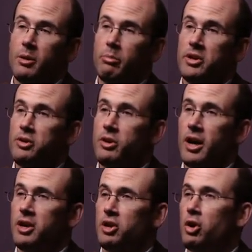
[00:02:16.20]
but you're
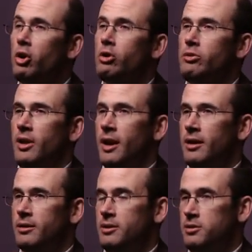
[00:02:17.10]
not going to earn
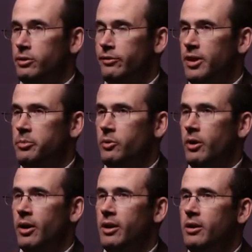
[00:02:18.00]
that until
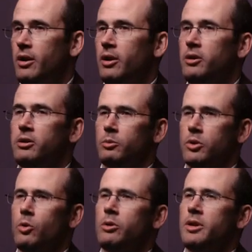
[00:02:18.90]
February, you'll
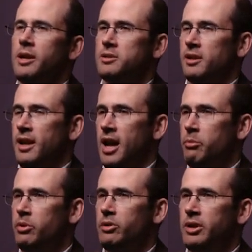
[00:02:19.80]
record that as a
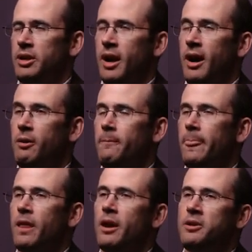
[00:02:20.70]
liability now,
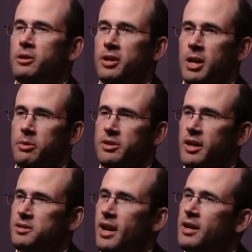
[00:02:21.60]
and you'll
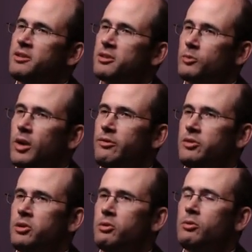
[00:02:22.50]
amortize that into
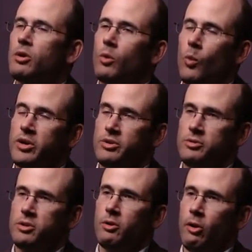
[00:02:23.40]
revenue when you
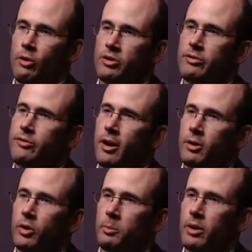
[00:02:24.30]
do earn it the
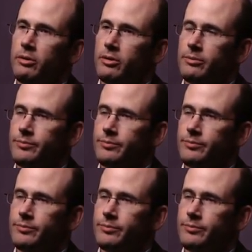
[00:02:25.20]
following month.